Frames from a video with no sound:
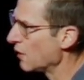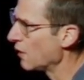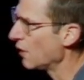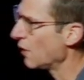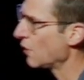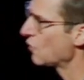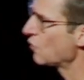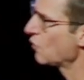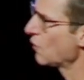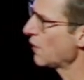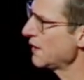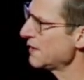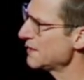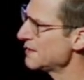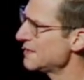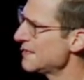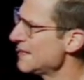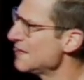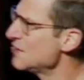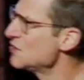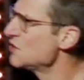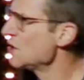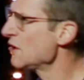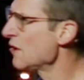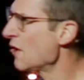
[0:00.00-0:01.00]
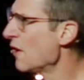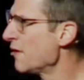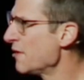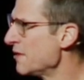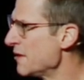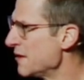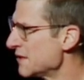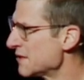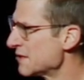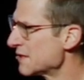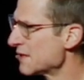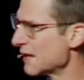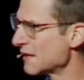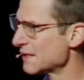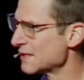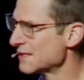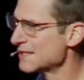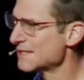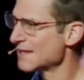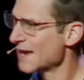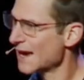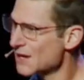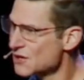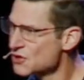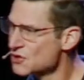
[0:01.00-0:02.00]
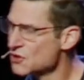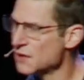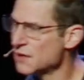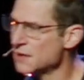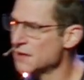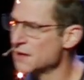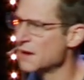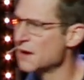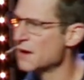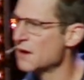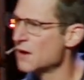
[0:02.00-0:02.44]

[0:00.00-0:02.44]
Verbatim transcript: a great teaching on this uh, section